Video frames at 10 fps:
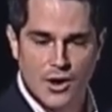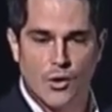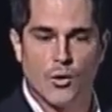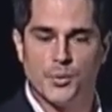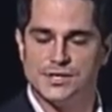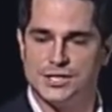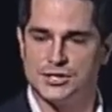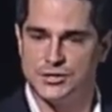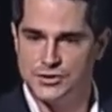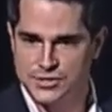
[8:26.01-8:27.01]
or
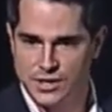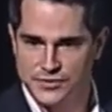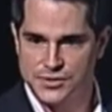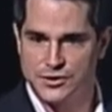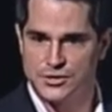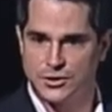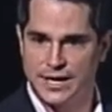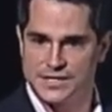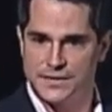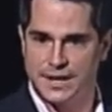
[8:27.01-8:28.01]
position yourself so that you're
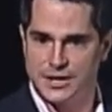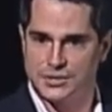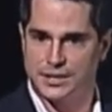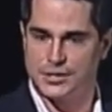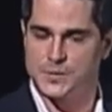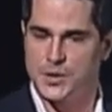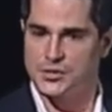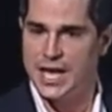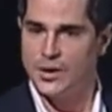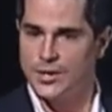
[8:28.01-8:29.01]
less financially exposed.
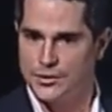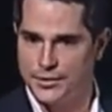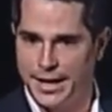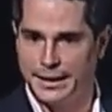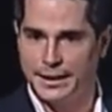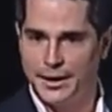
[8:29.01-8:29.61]
How do we do that?